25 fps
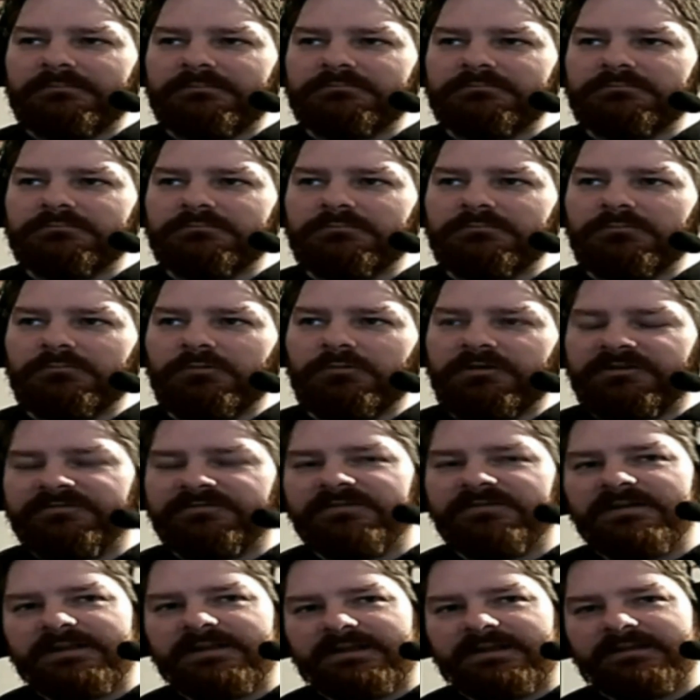was
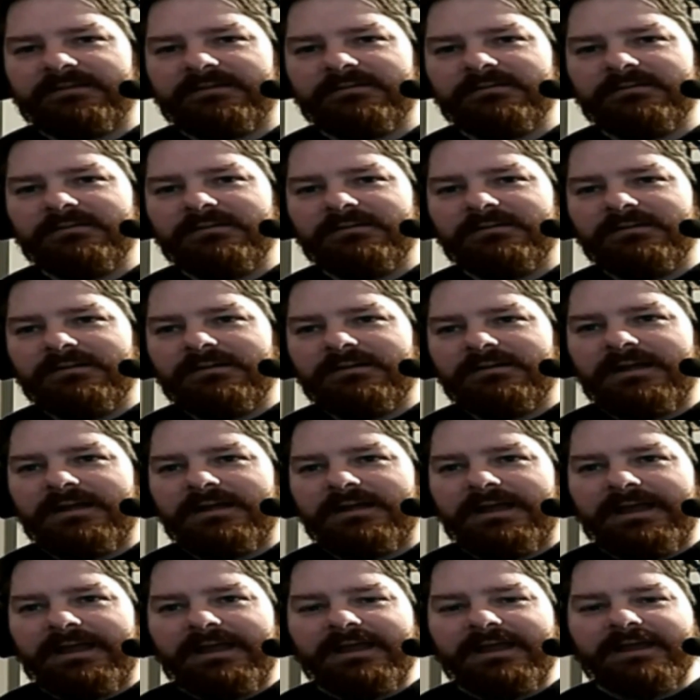funny.
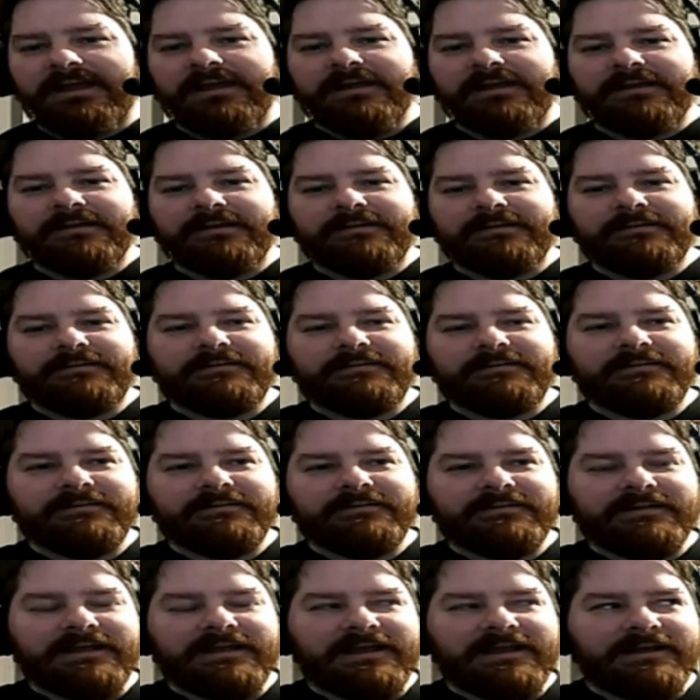And
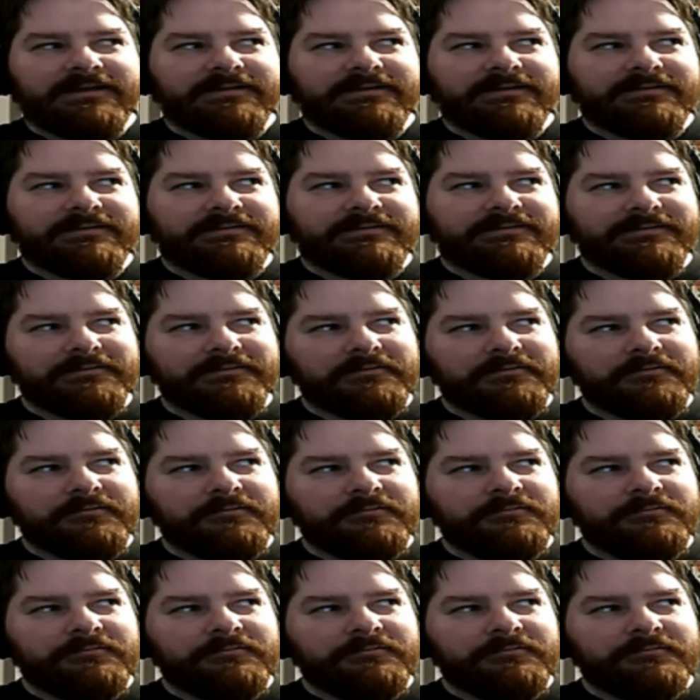yeah, so